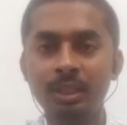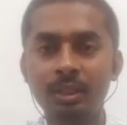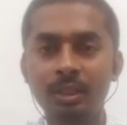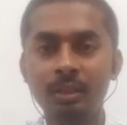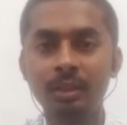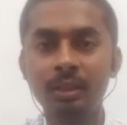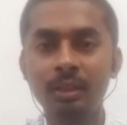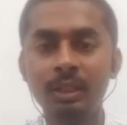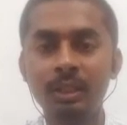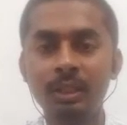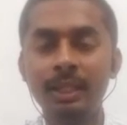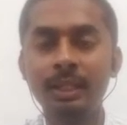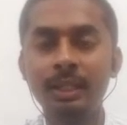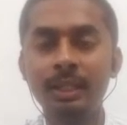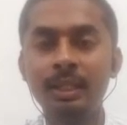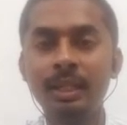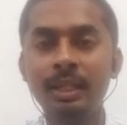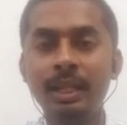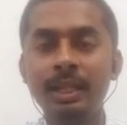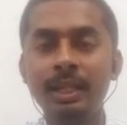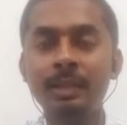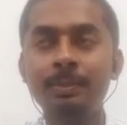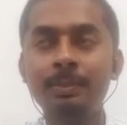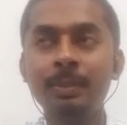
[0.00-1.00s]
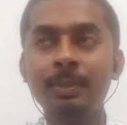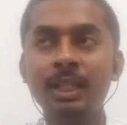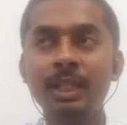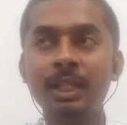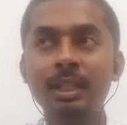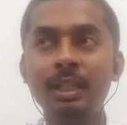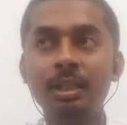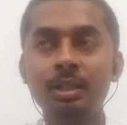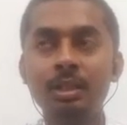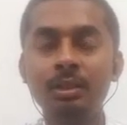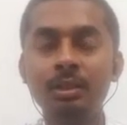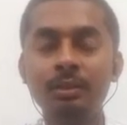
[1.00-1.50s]
uh, like i had
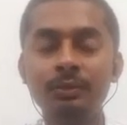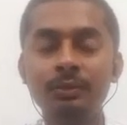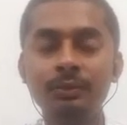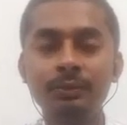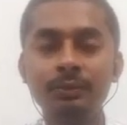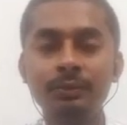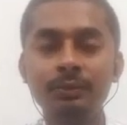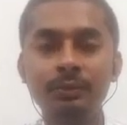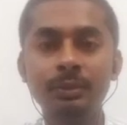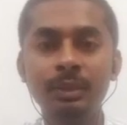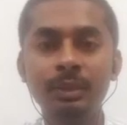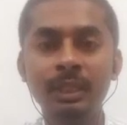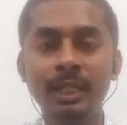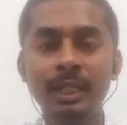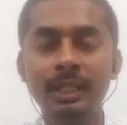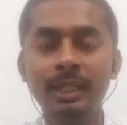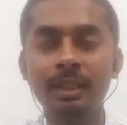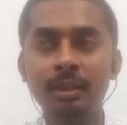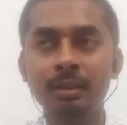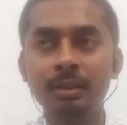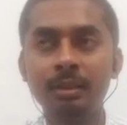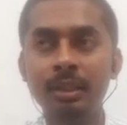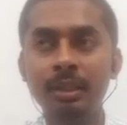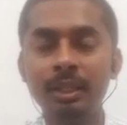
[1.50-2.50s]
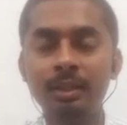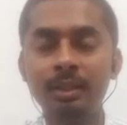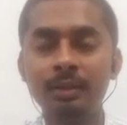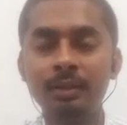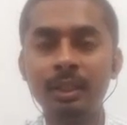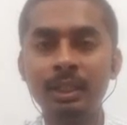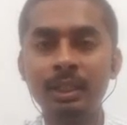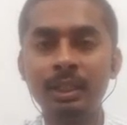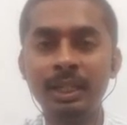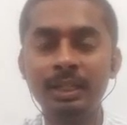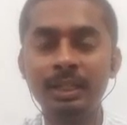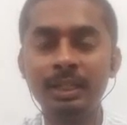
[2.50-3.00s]
plan of uh, like there was
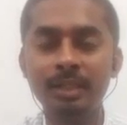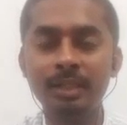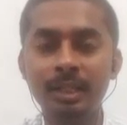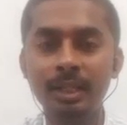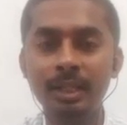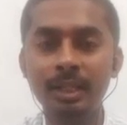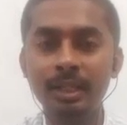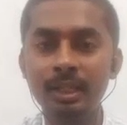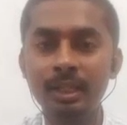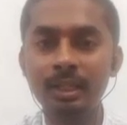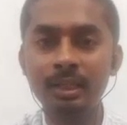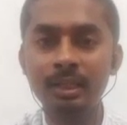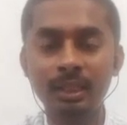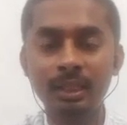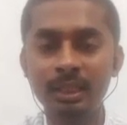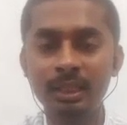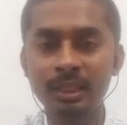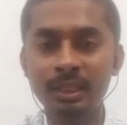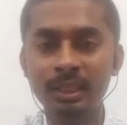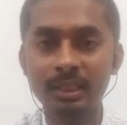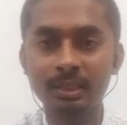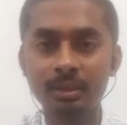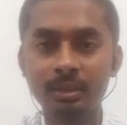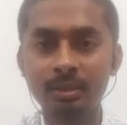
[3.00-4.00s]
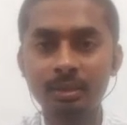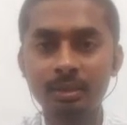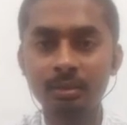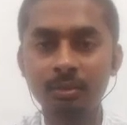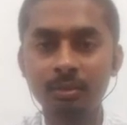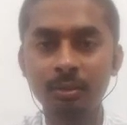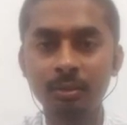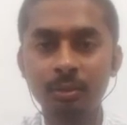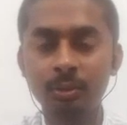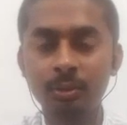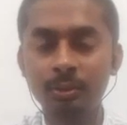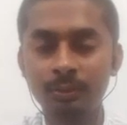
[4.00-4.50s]
i started in august
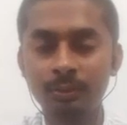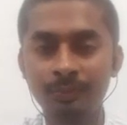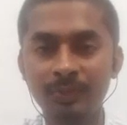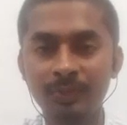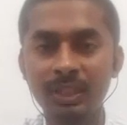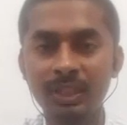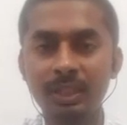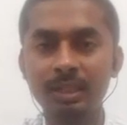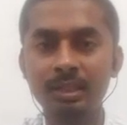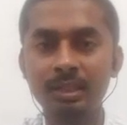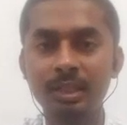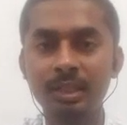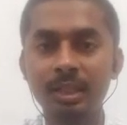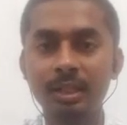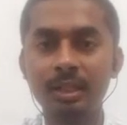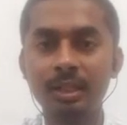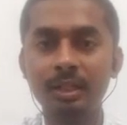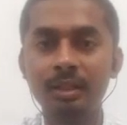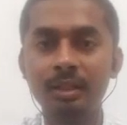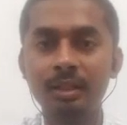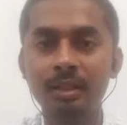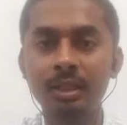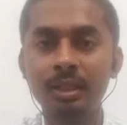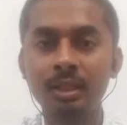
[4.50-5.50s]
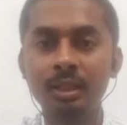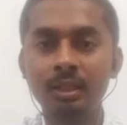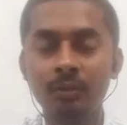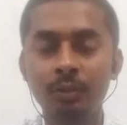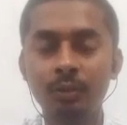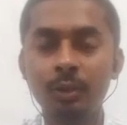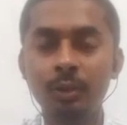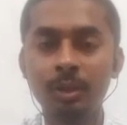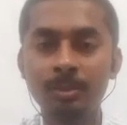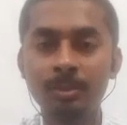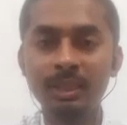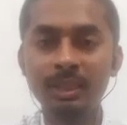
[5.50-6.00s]
so i started
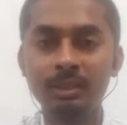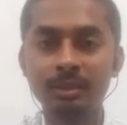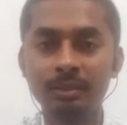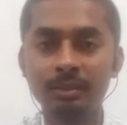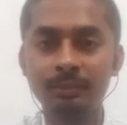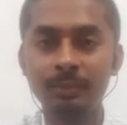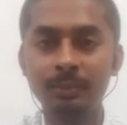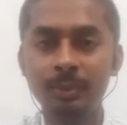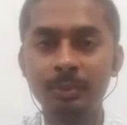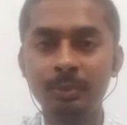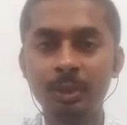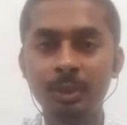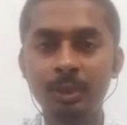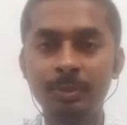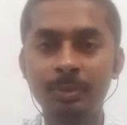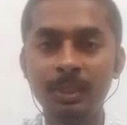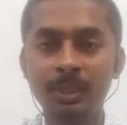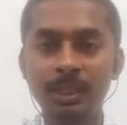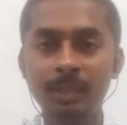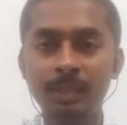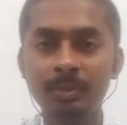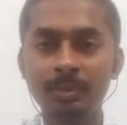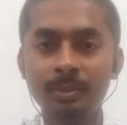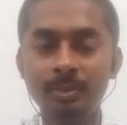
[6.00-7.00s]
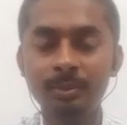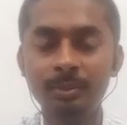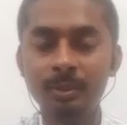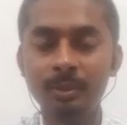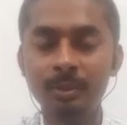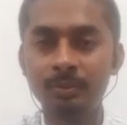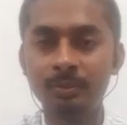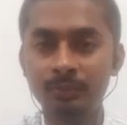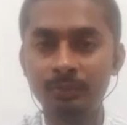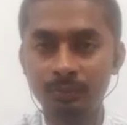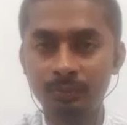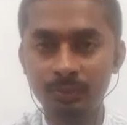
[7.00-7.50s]
four months before prelims
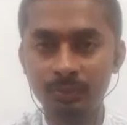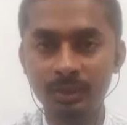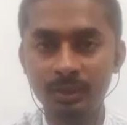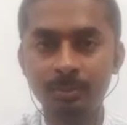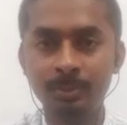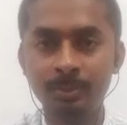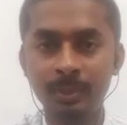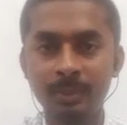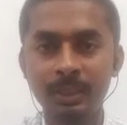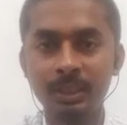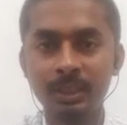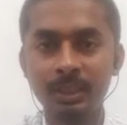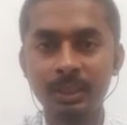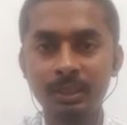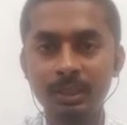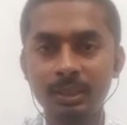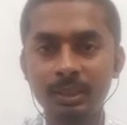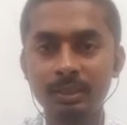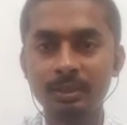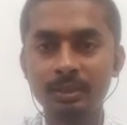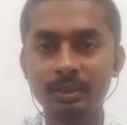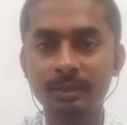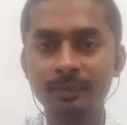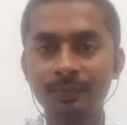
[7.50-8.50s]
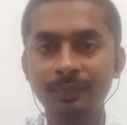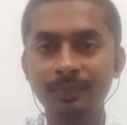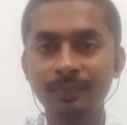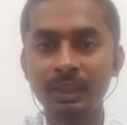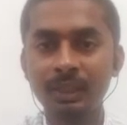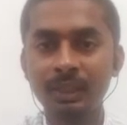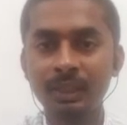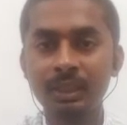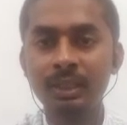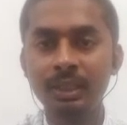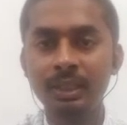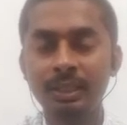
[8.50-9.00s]
preparing gs
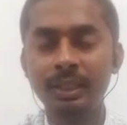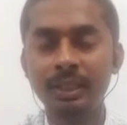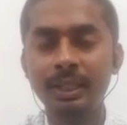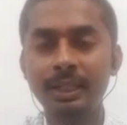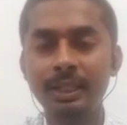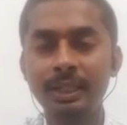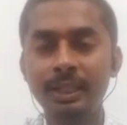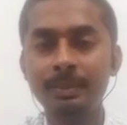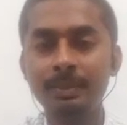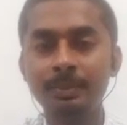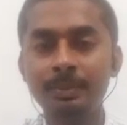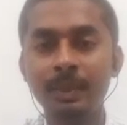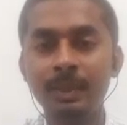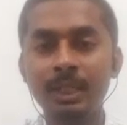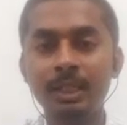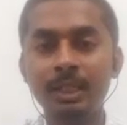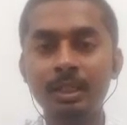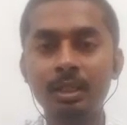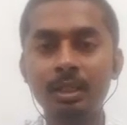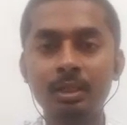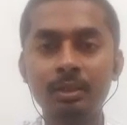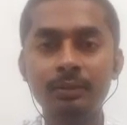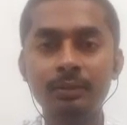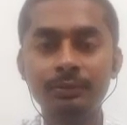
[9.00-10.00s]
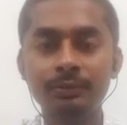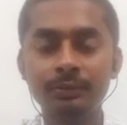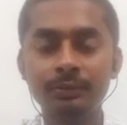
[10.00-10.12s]
and i had planned of